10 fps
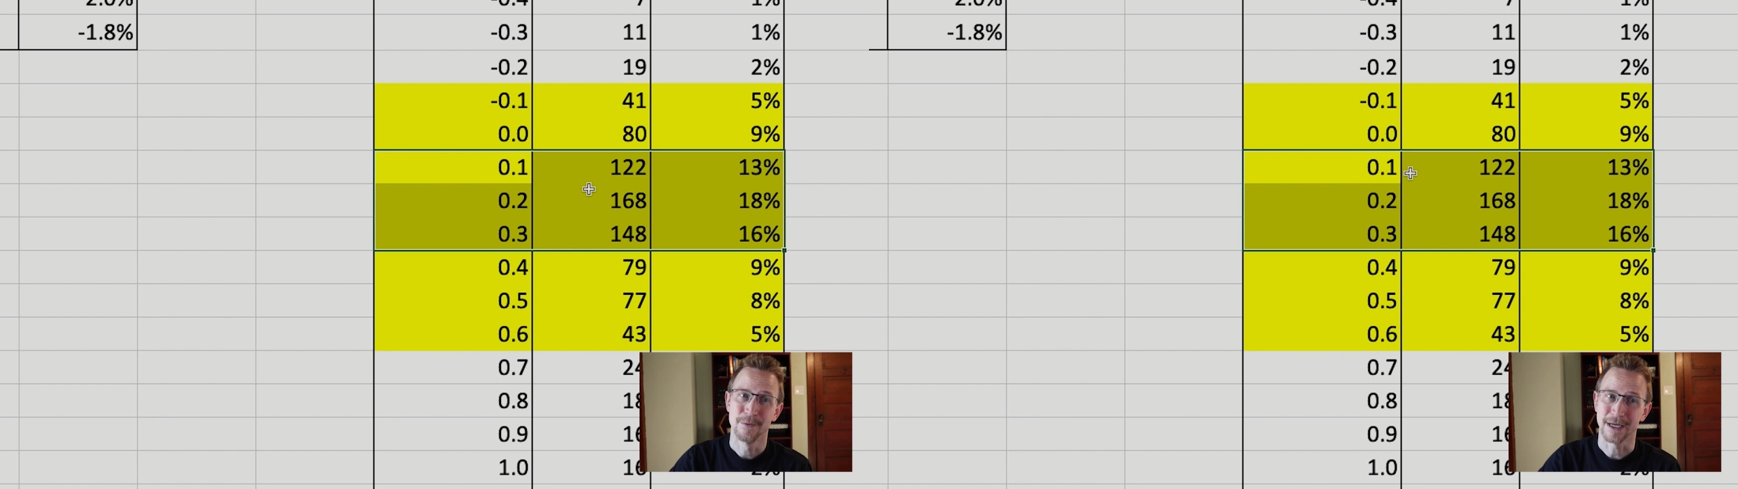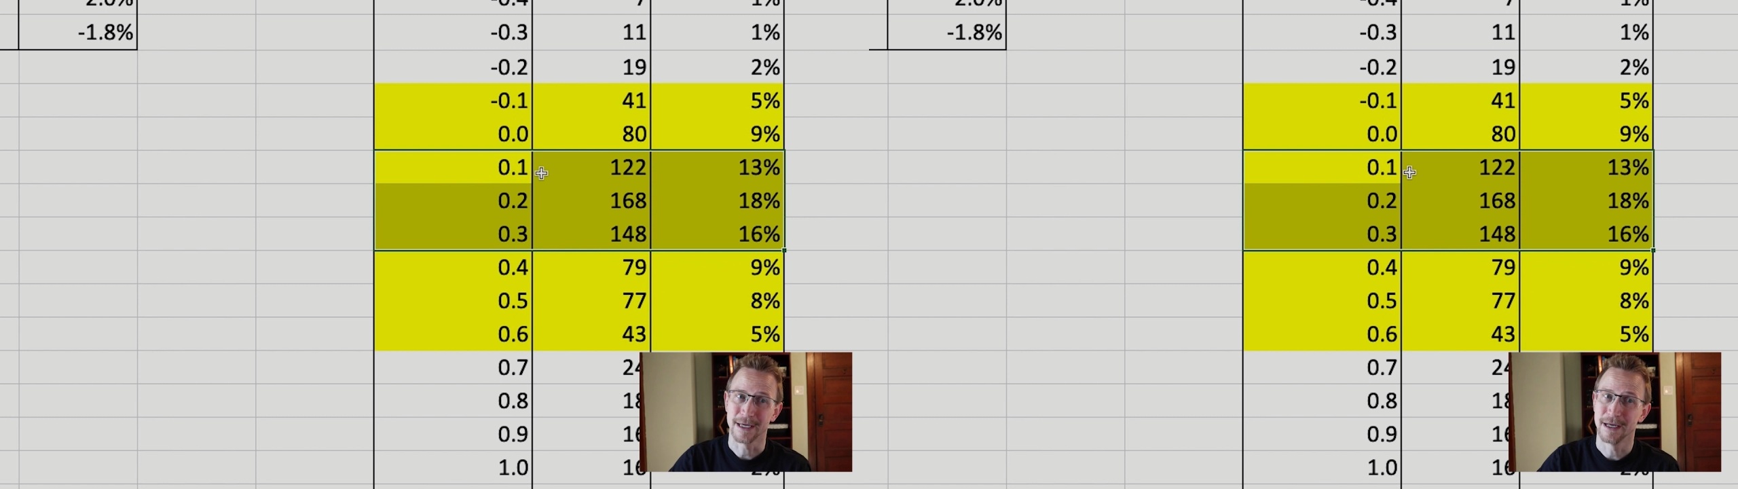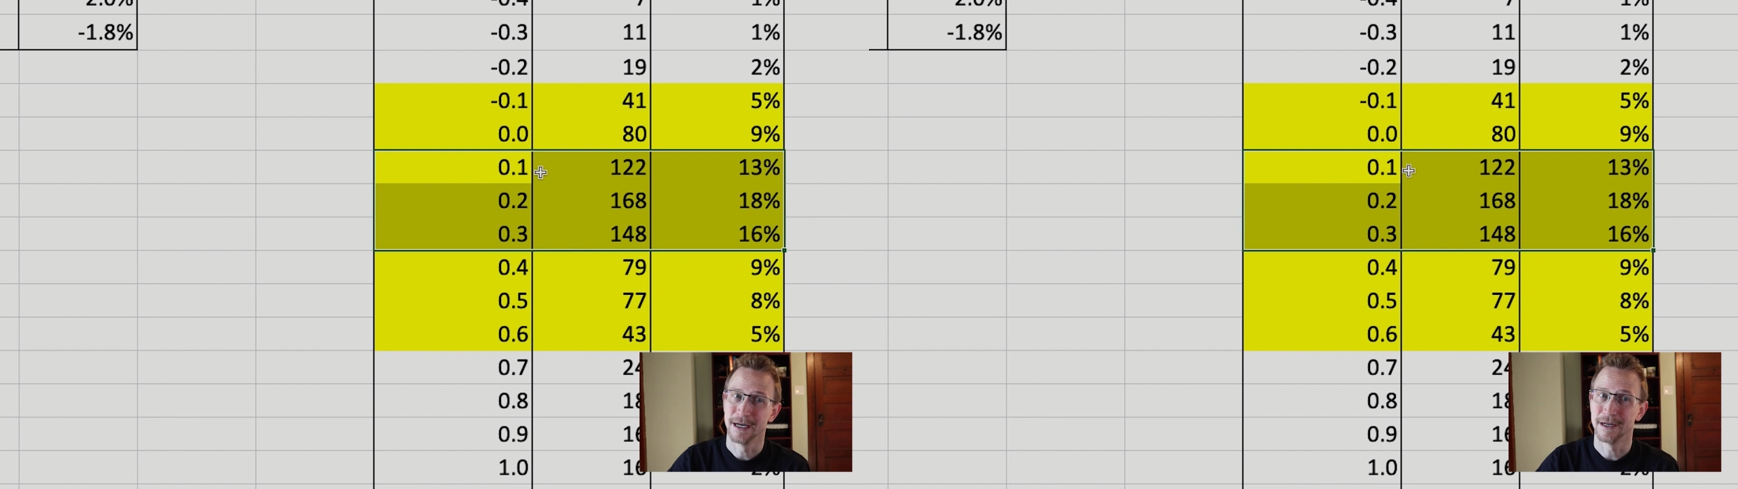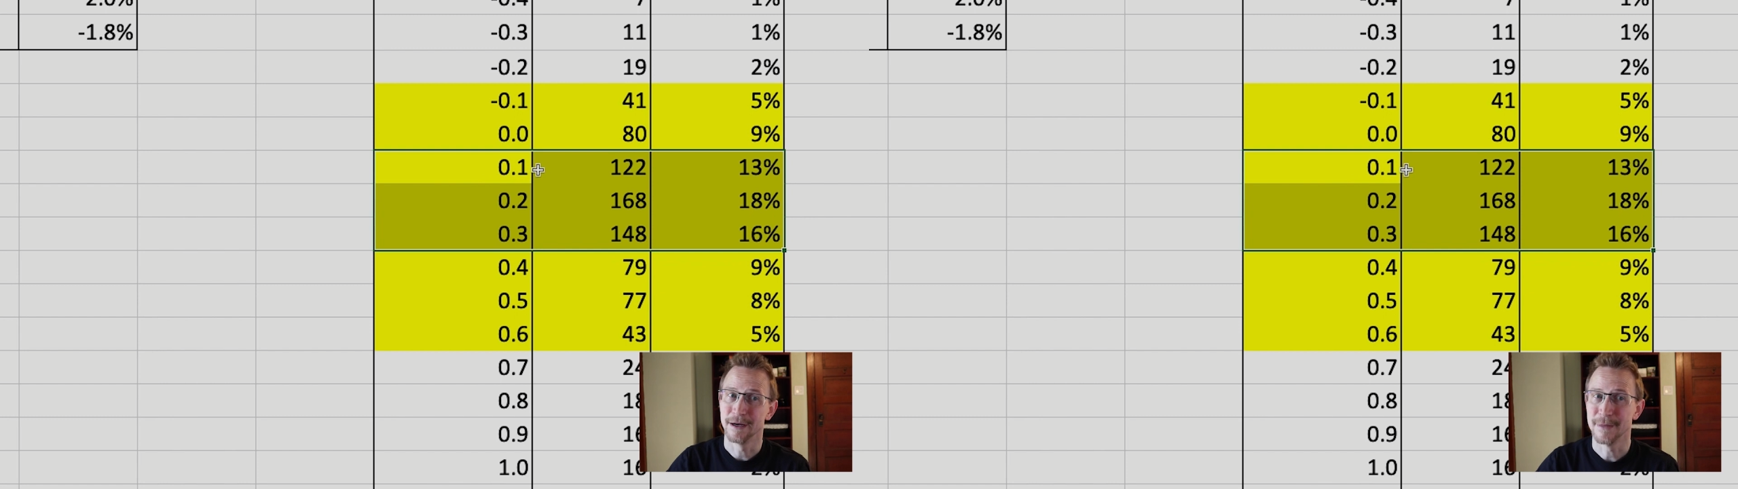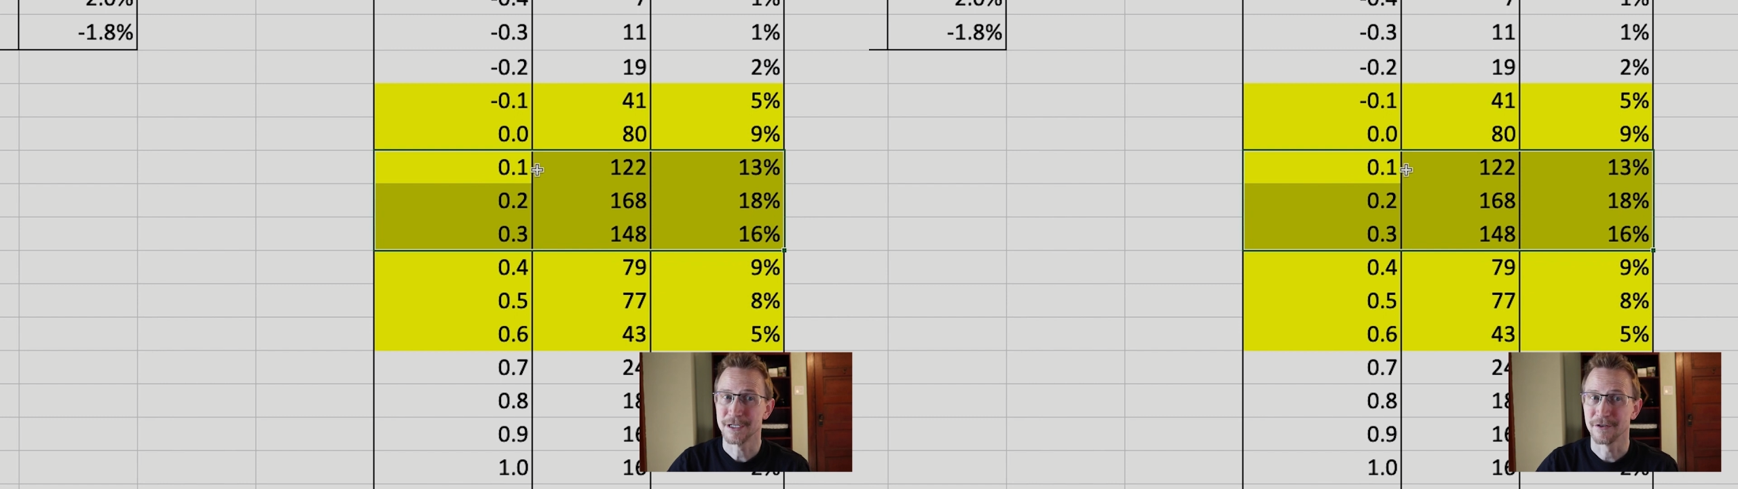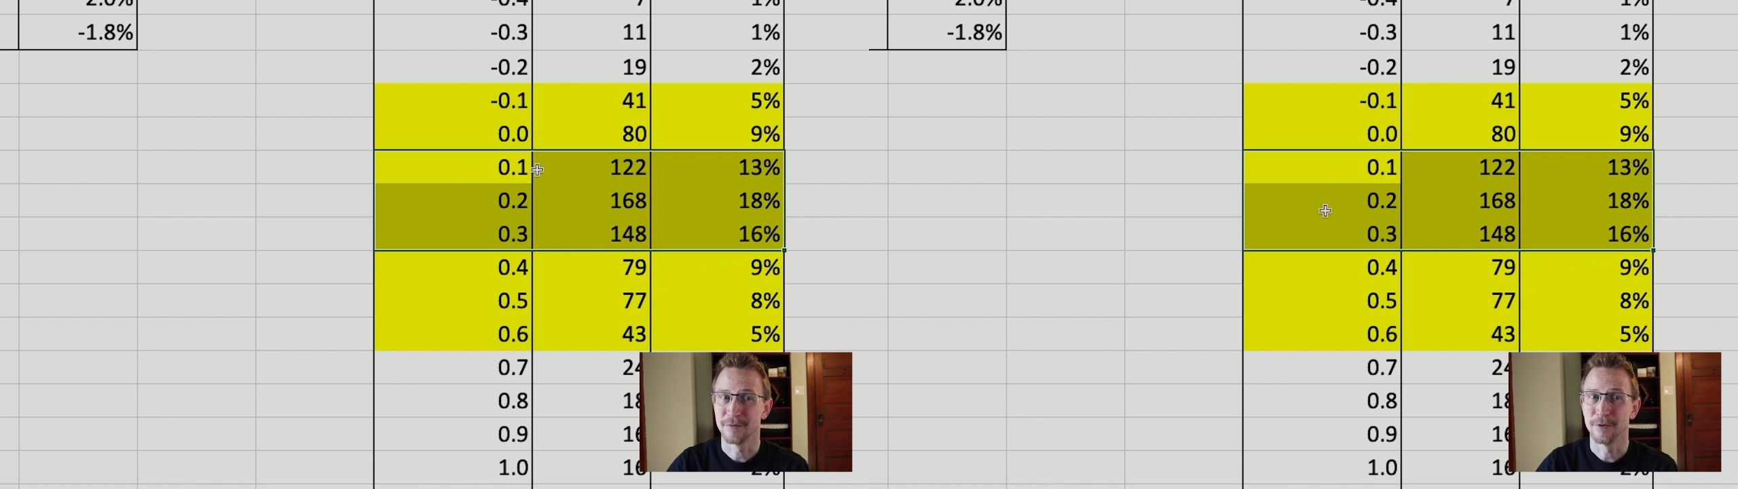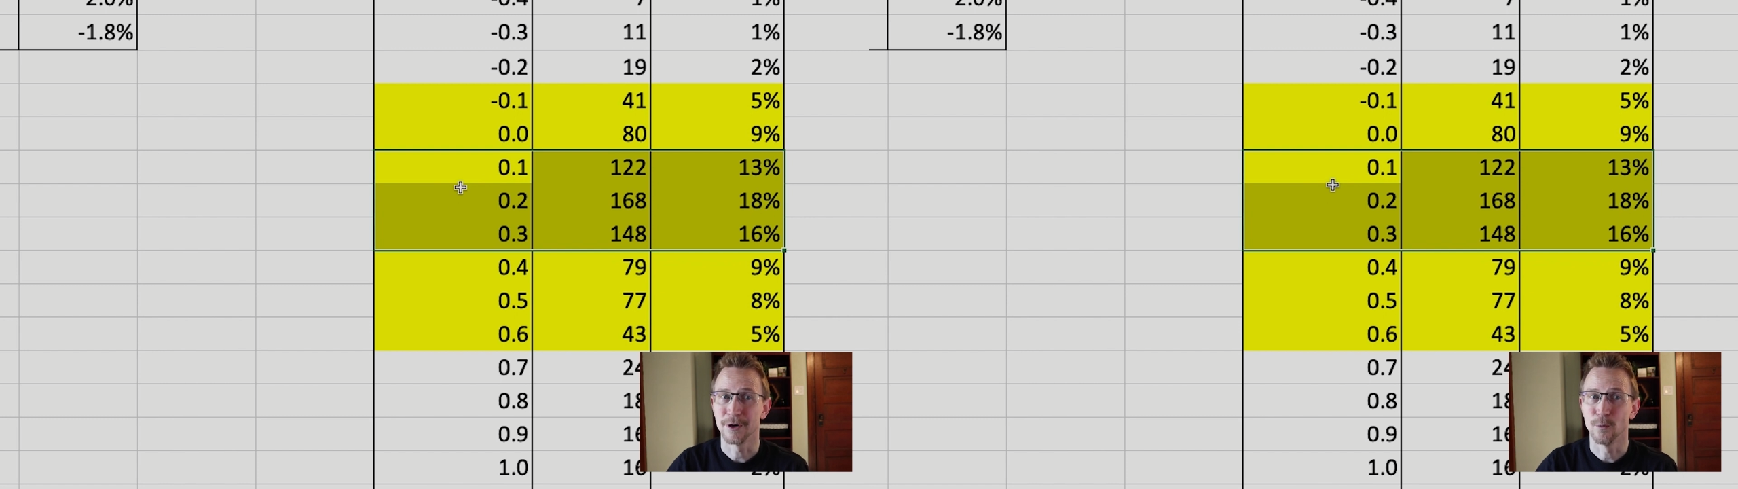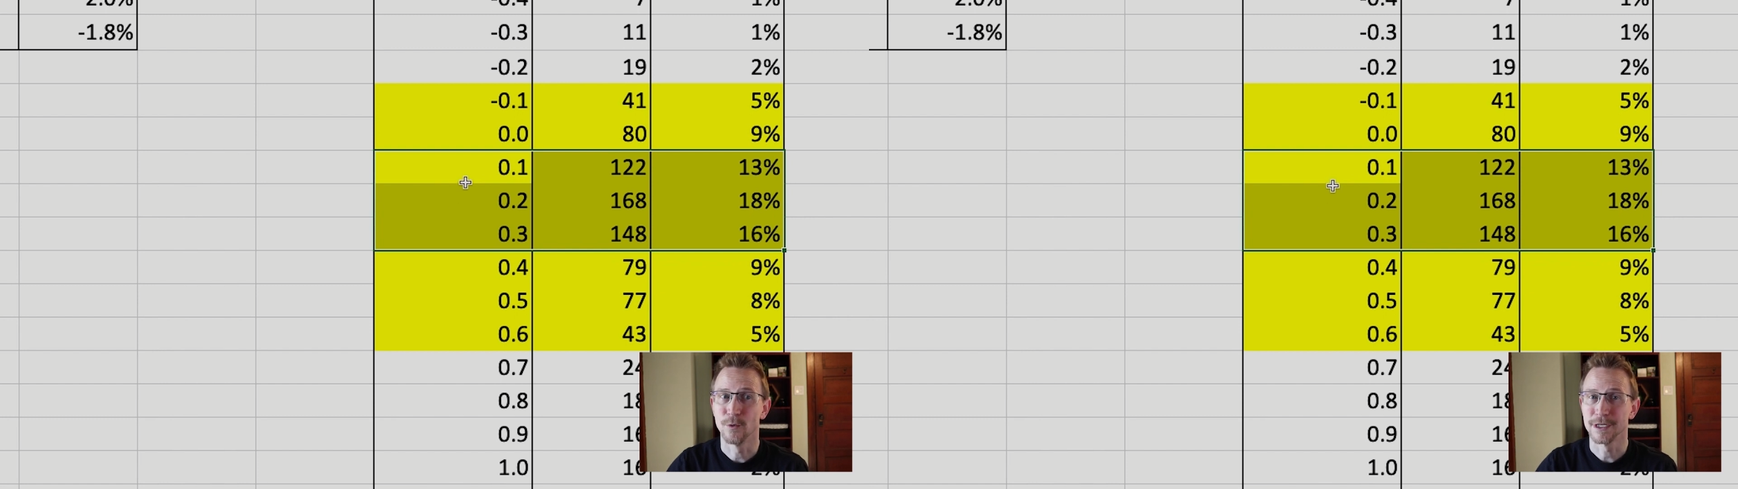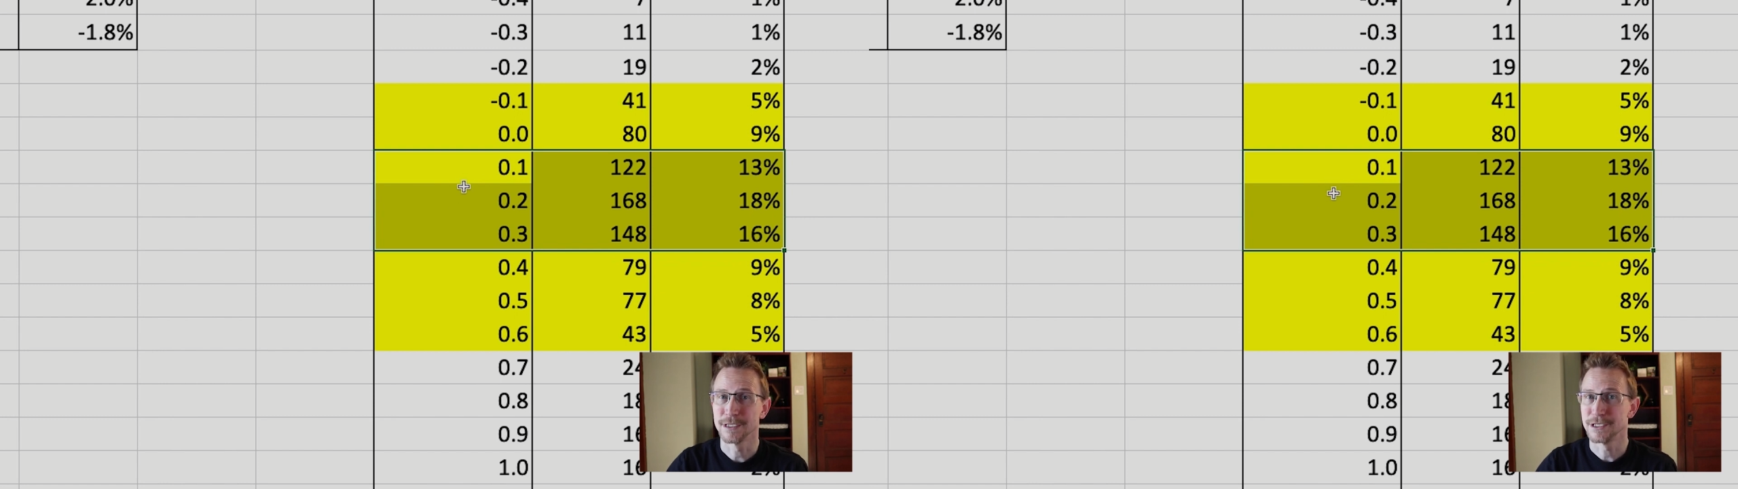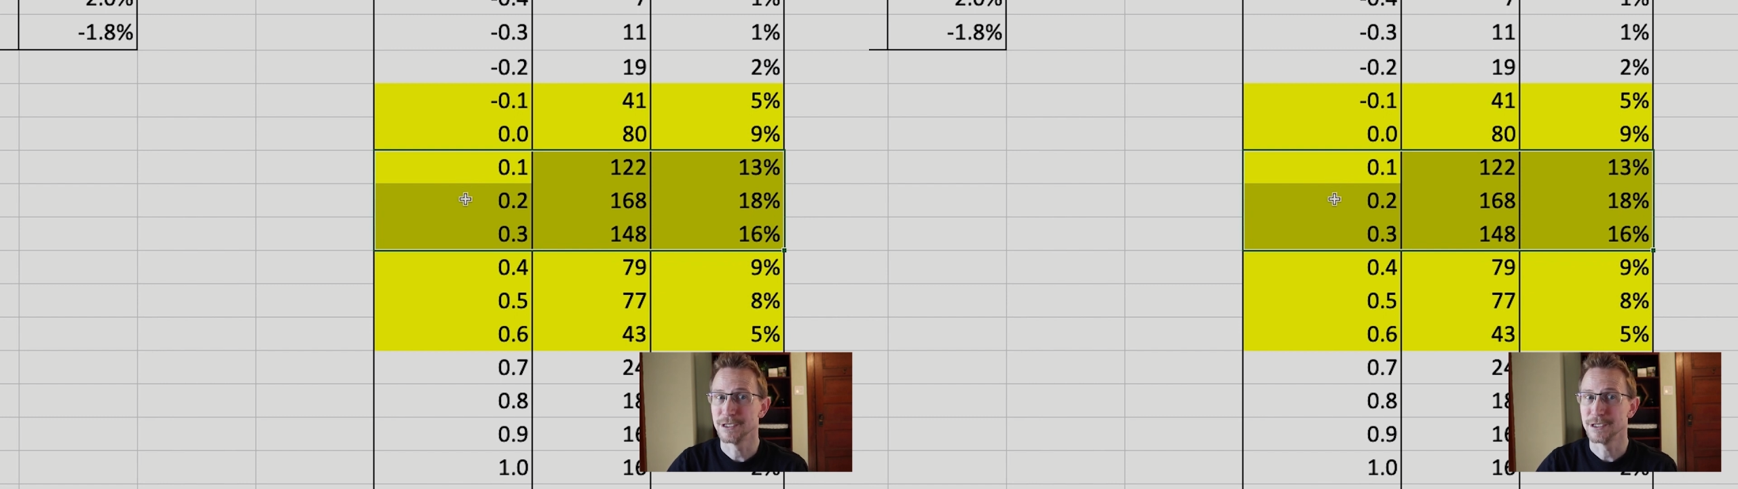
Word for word: we get a, a measure of zero point one,